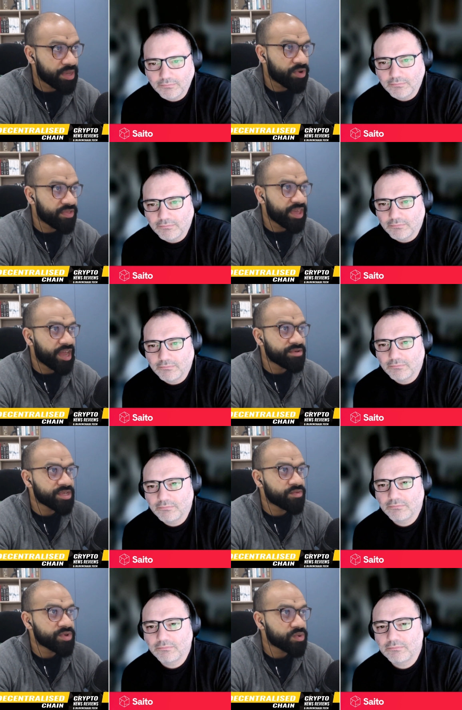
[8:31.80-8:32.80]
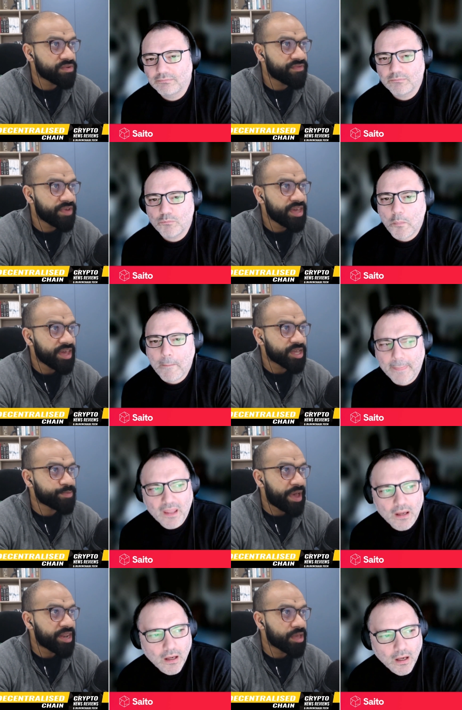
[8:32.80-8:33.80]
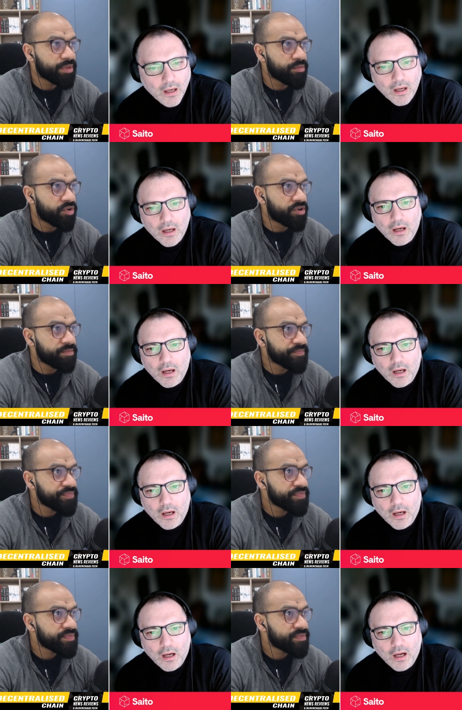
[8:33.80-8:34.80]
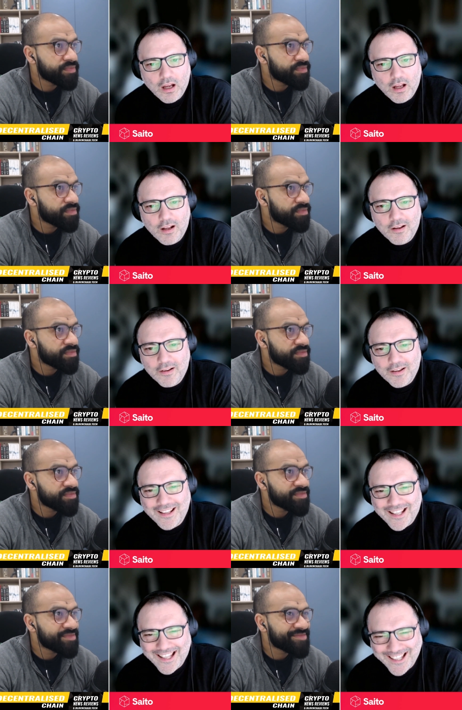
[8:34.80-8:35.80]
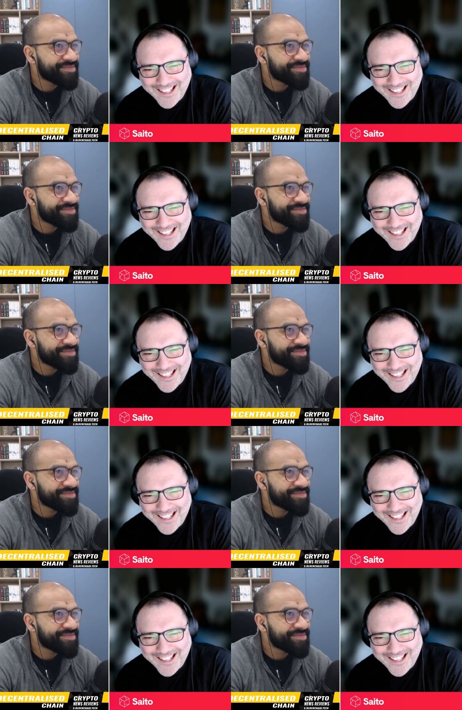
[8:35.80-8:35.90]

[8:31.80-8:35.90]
Speaker 1: that one of the areas that we're sort of expanding a bit more on? So